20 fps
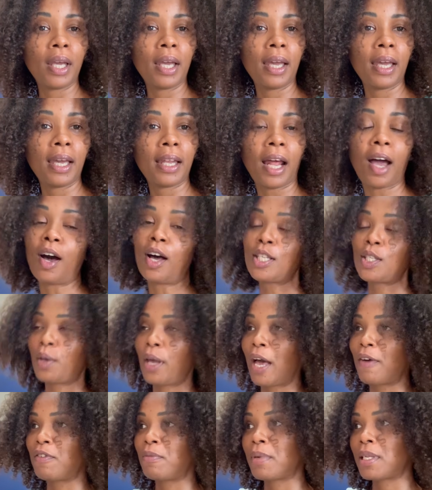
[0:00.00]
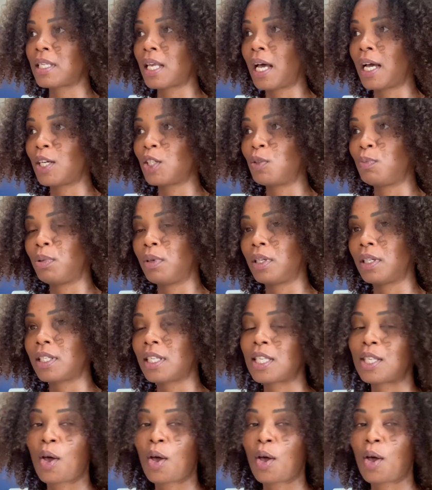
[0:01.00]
and I also have a massage booked.